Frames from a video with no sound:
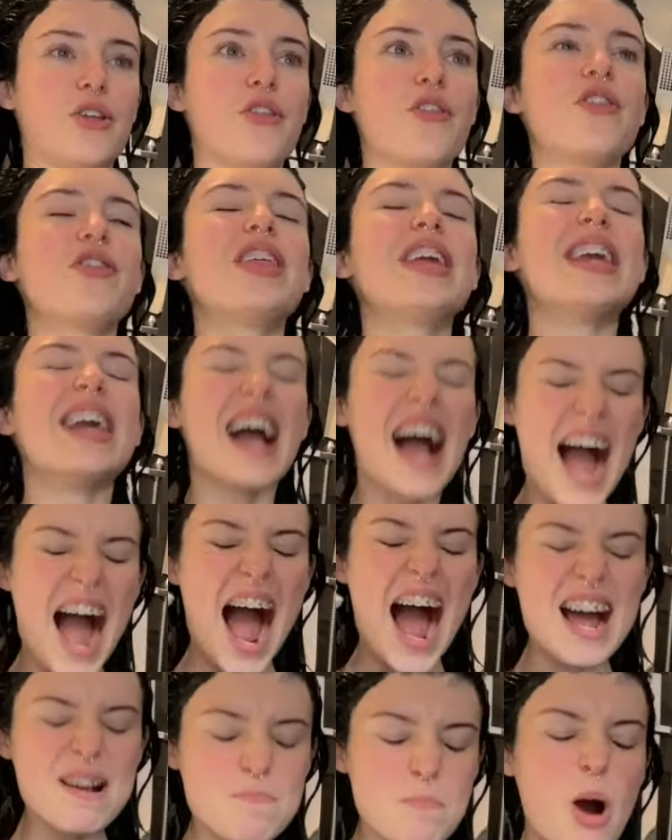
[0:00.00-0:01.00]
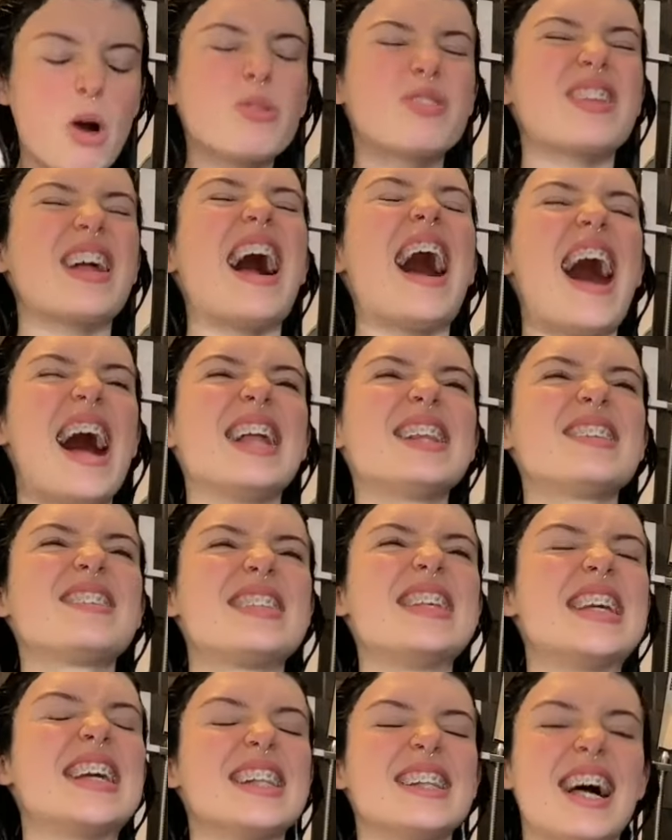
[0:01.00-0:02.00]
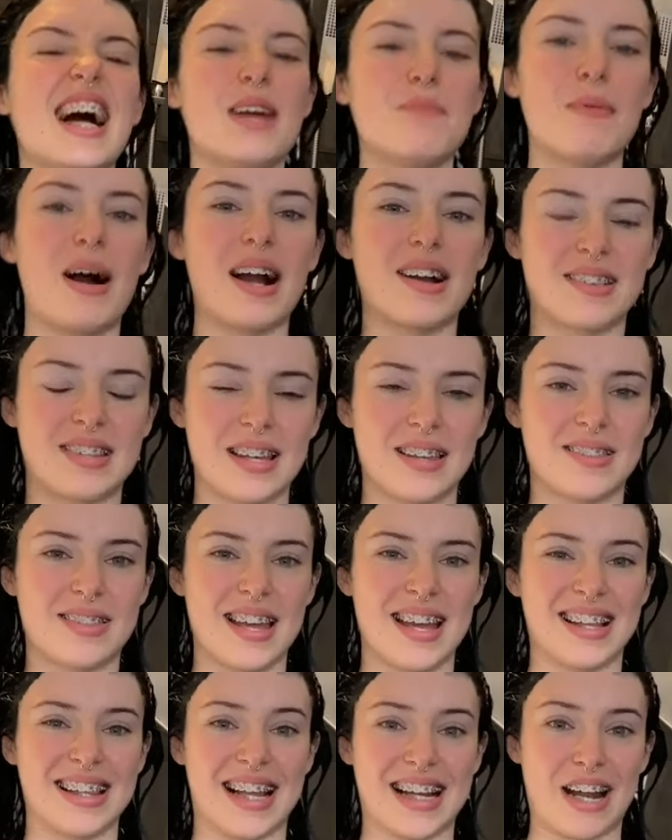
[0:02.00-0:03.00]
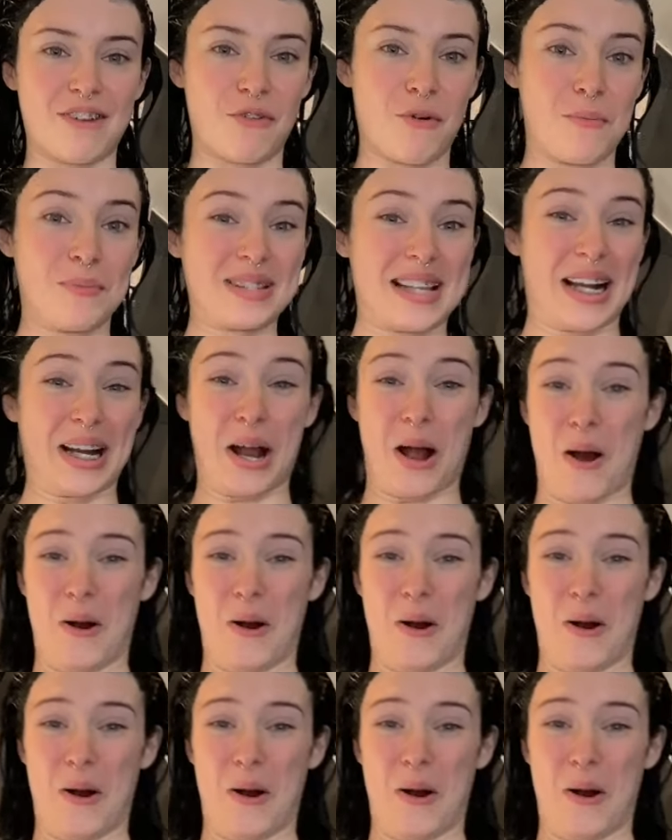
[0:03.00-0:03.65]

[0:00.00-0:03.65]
Like, the most anticlimactic thing, like everyone was like,